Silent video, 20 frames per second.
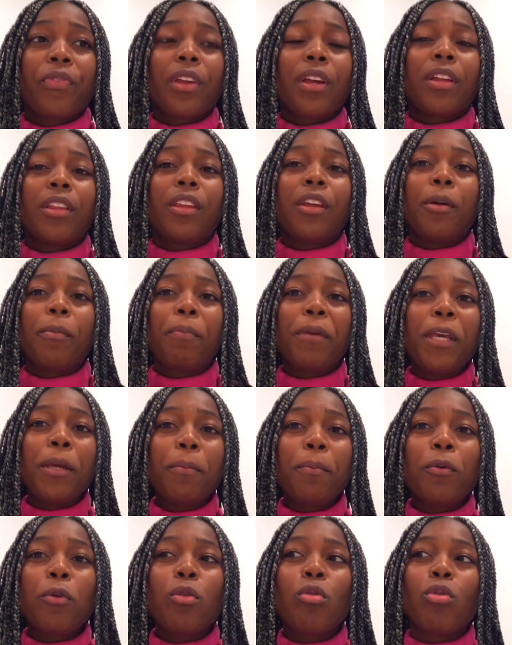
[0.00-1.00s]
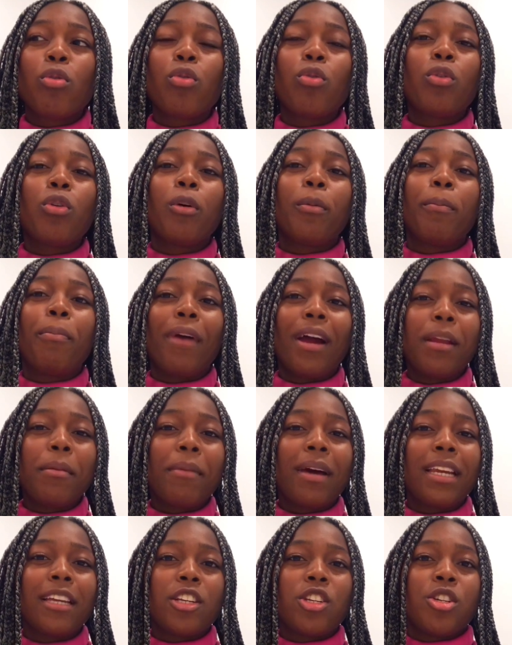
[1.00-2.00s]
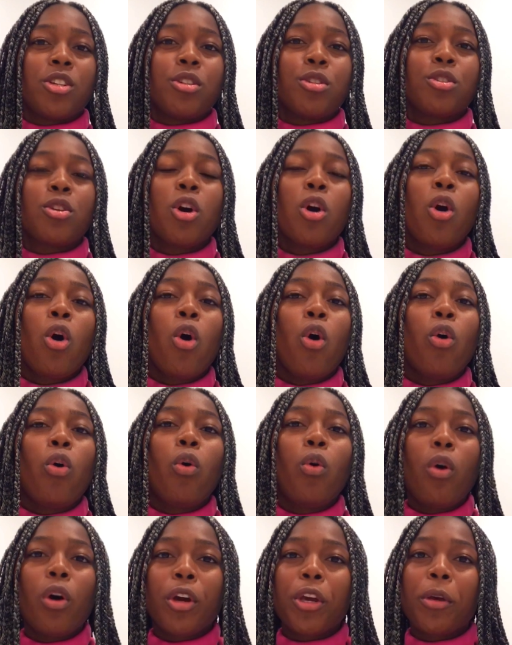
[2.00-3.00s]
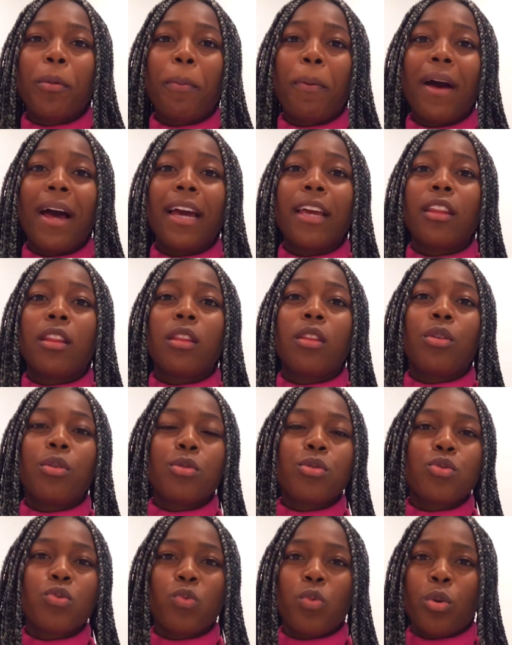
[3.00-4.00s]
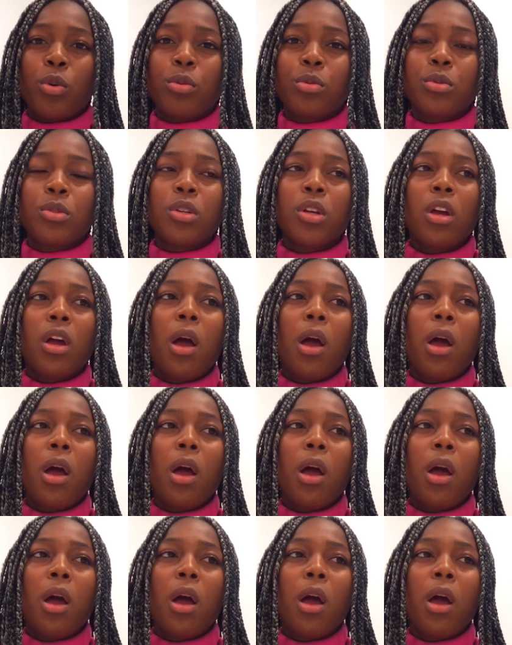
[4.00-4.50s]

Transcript: there are people who are brand managers who occupy those roles